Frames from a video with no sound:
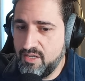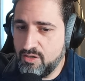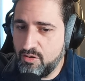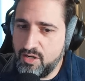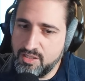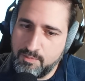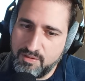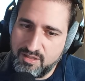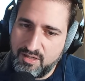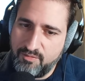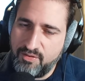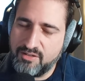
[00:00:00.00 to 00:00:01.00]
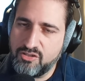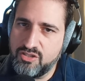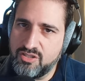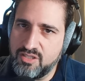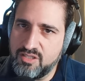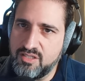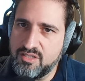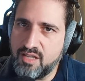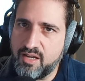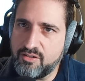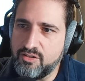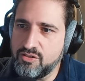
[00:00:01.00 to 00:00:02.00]
her husband's an infectious disease
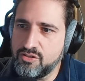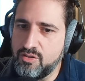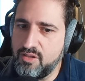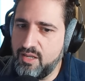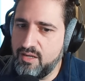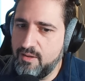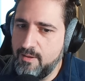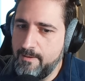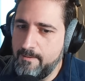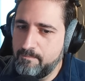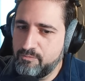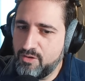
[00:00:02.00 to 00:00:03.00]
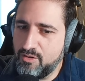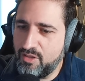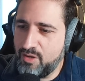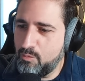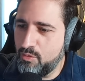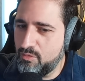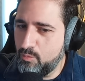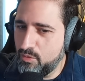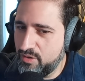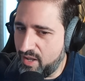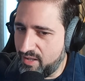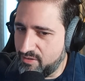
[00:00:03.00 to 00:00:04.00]
doctor. So they are like,
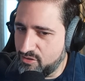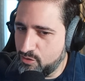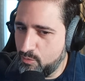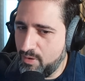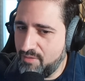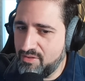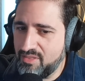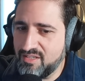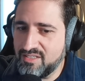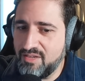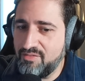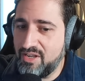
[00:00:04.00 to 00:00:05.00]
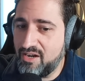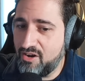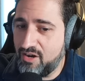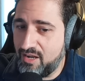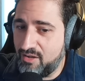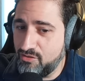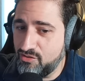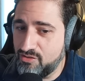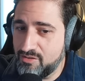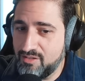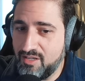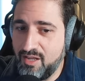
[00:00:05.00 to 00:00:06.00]
we're done. So we're having Thanksgiving at our
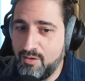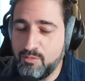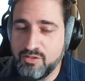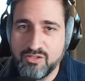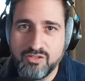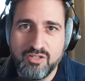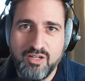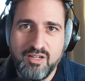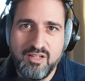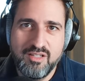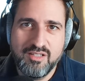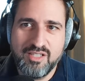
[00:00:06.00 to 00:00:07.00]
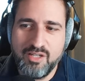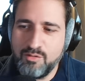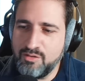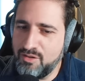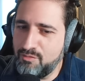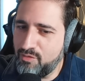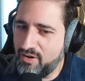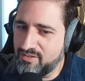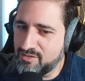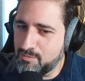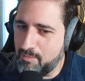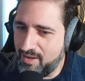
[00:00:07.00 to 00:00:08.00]
house, which secretly
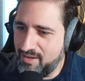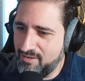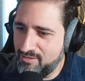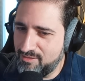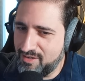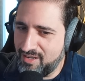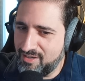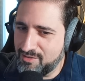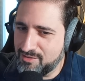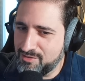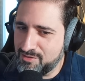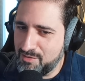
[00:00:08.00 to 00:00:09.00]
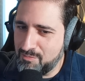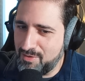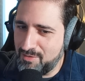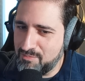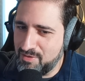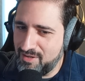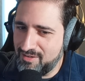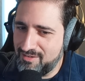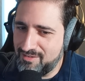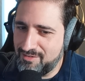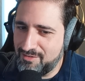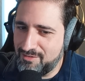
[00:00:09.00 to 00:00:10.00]
frightens me. Okay. Cause it's going to be a
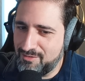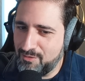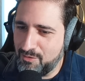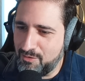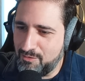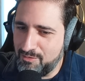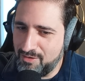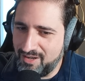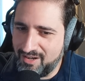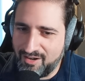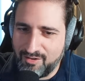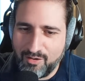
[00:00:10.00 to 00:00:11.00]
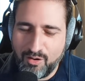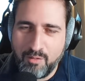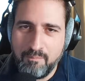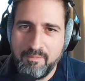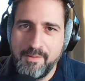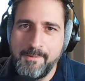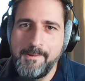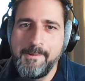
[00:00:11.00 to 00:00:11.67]
big crew at our home.